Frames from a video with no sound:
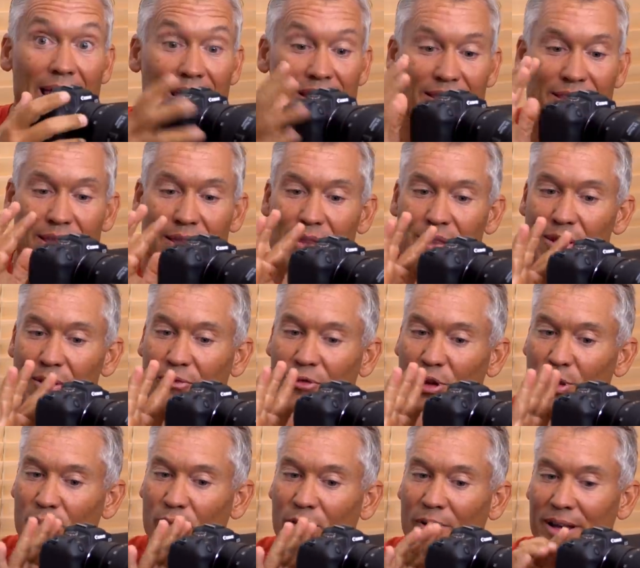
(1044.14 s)
it the
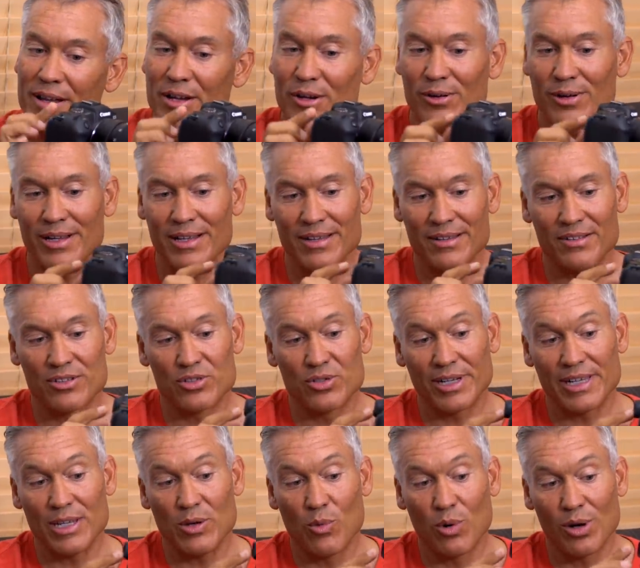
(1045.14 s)
viewfinder is
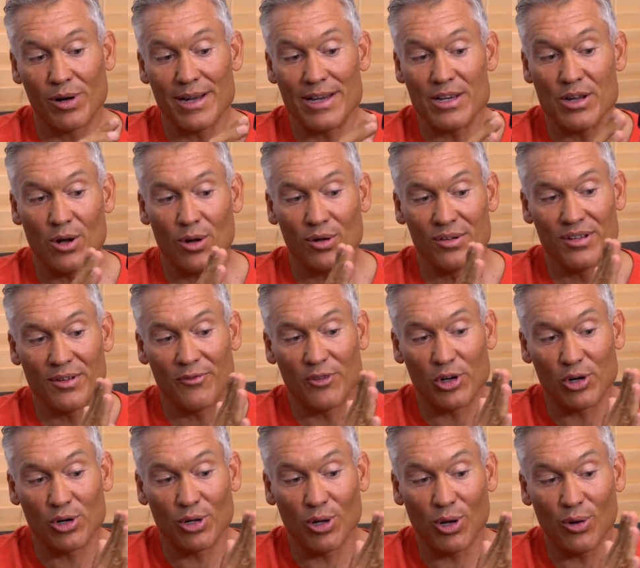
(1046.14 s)
tricky where it knows if
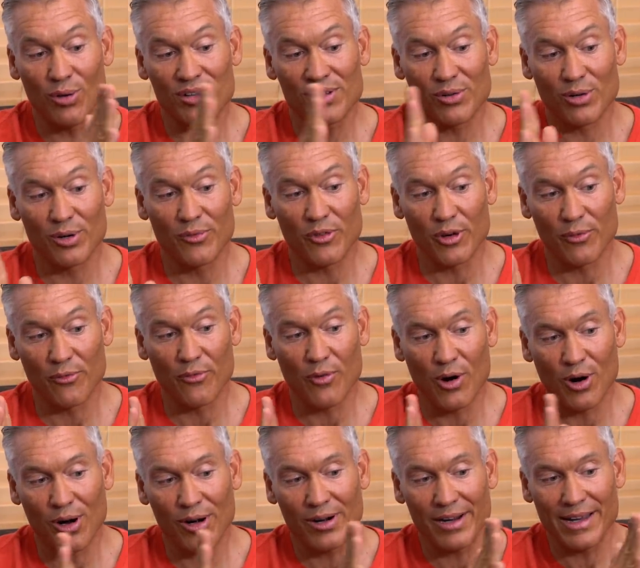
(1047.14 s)
you're close or if you're
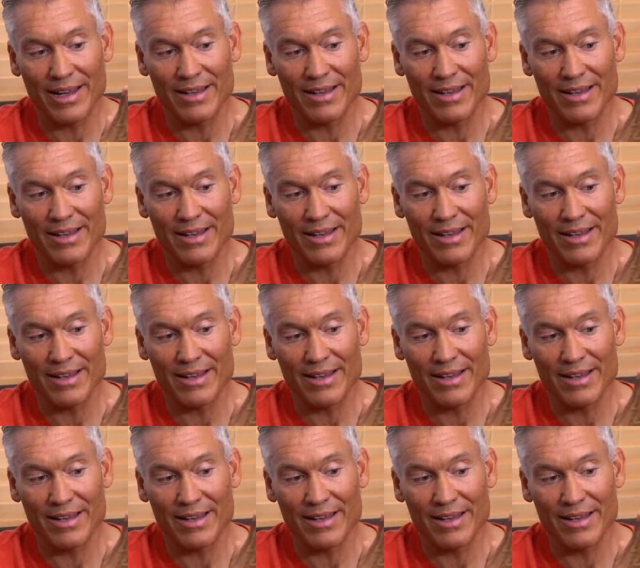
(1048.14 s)
far